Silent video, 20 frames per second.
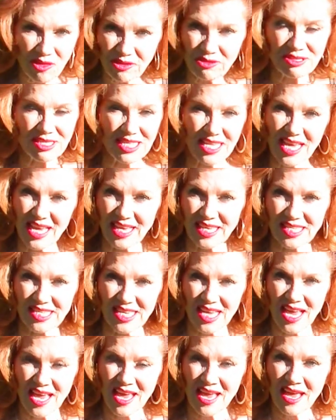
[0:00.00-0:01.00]
all those
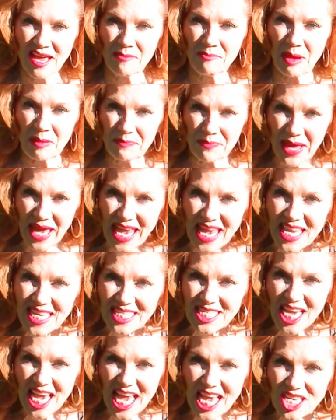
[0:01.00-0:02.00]
things. But
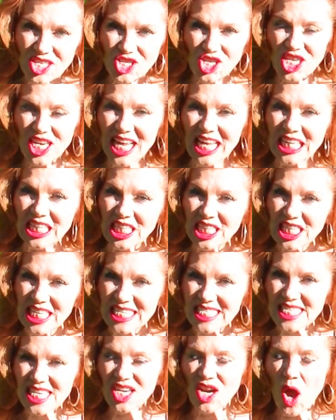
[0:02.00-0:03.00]
pay attention and
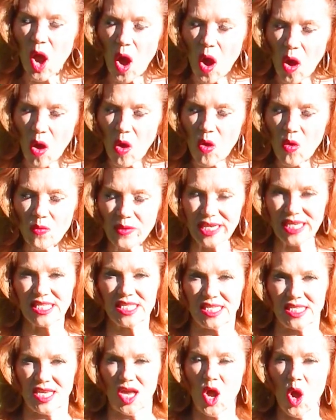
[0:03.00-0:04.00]
listen
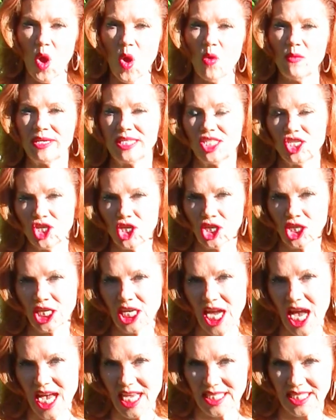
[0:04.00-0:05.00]
always, always to your
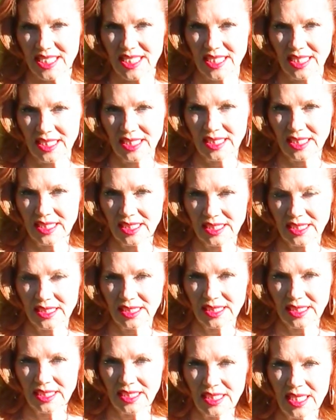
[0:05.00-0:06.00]
gut.
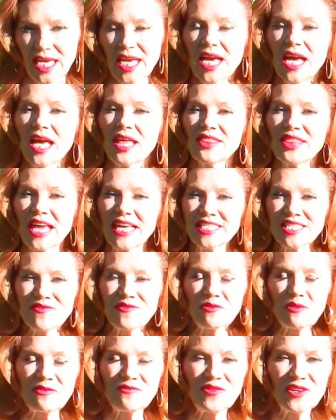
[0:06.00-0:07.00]
Thanks
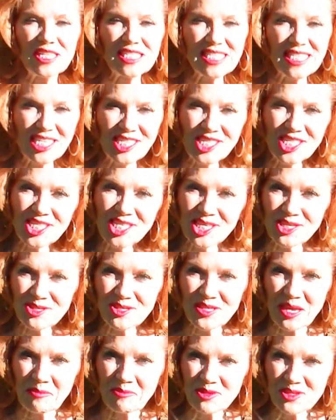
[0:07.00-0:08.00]
everyone for listening to
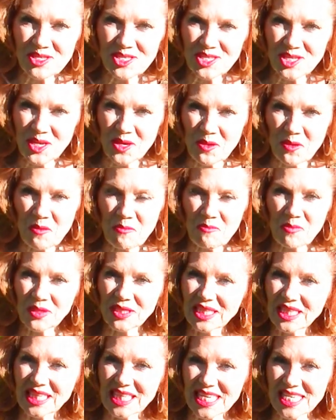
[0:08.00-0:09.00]
Dear Sybersue.
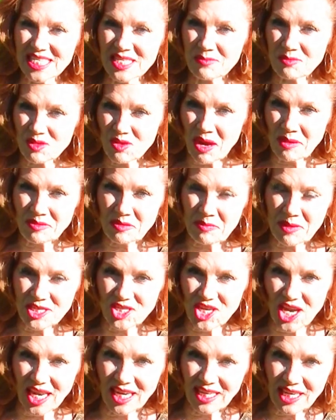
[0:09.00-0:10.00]
Please subscribe to
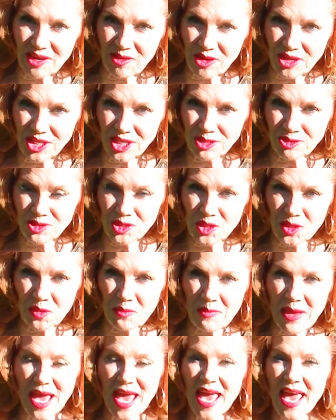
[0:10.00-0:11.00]
my channel here on
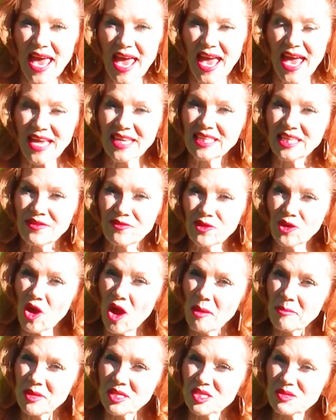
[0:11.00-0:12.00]
YouTube and leave your
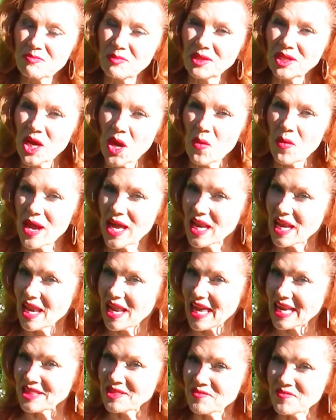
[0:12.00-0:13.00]
comments below
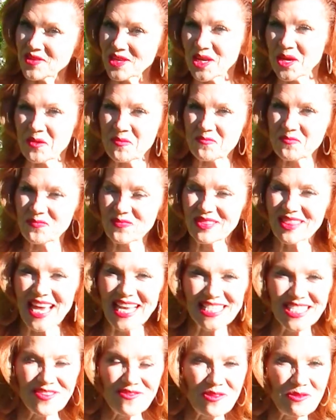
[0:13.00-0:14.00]
and like the video.
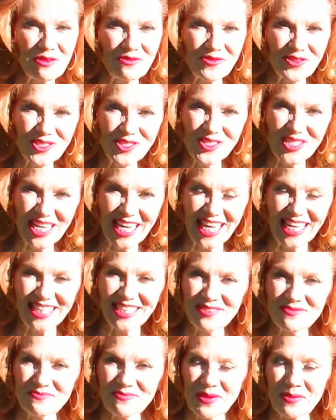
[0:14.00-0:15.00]
Thanks everyone for tuning
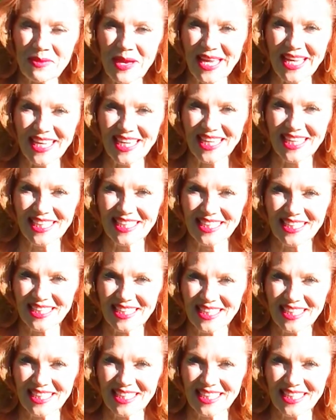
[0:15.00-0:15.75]
in. Bye bye.